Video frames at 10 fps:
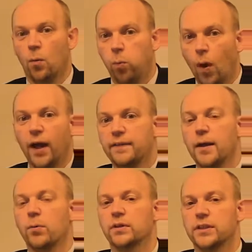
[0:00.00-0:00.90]
why they
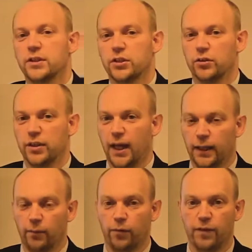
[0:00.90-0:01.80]
wanted to study
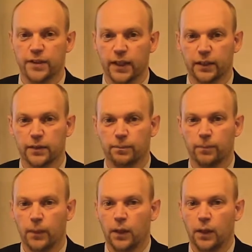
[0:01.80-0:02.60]
A-level physics.